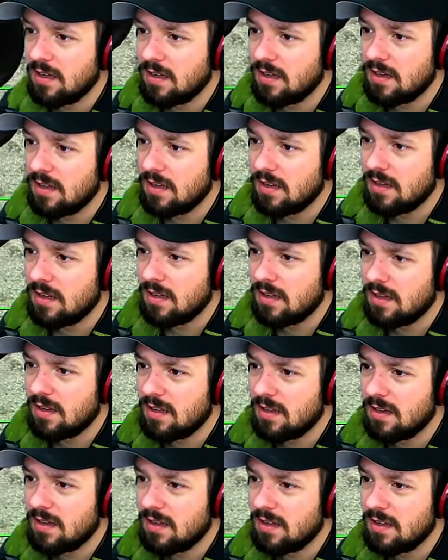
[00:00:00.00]

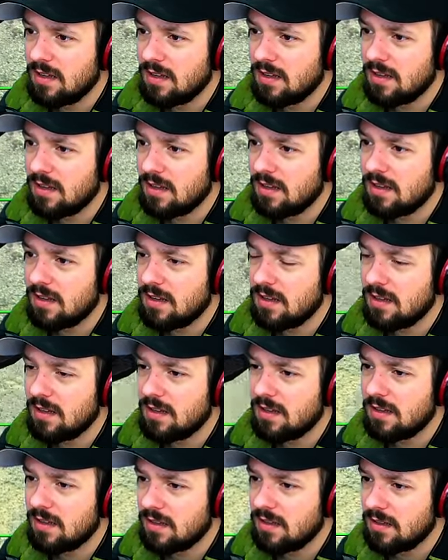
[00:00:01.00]

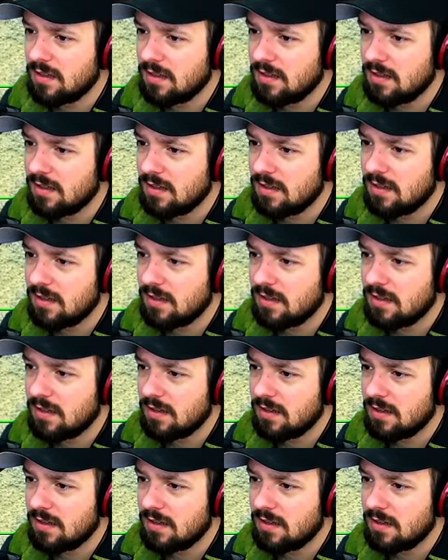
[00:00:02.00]
Nobody speaks.